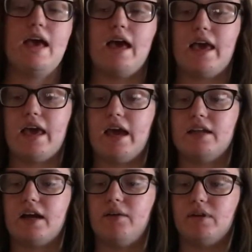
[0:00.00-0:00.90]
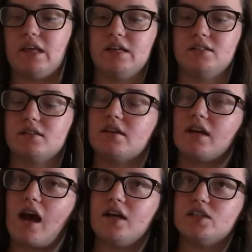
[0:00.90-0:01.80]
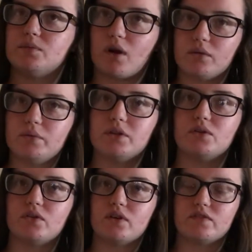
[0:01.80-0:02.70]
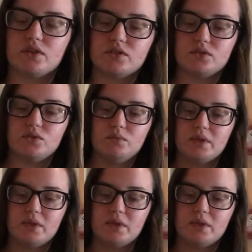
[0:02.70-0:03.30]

And I realized that I should probably do a thrift haul soon,